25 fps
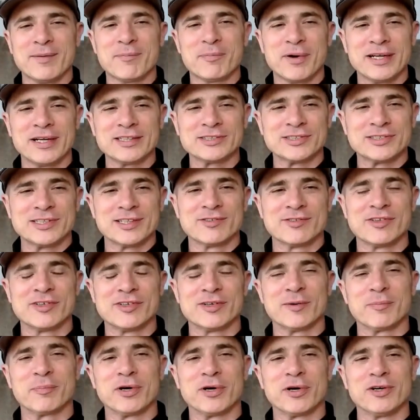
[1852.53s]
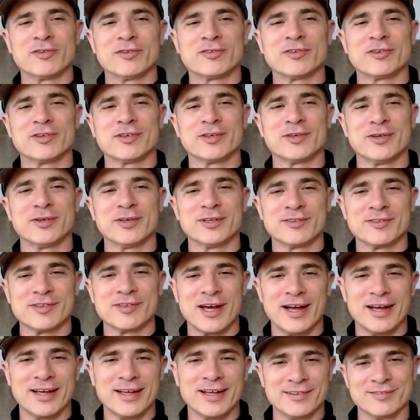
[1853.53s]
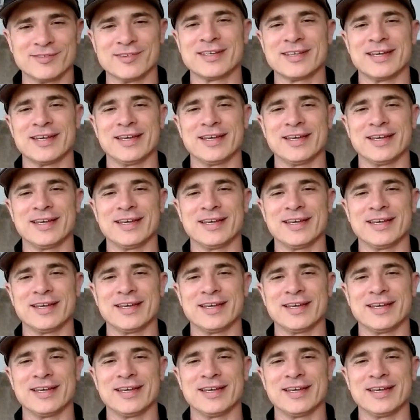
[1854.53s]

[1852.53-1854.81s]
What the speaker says: my impression is you're a person who does not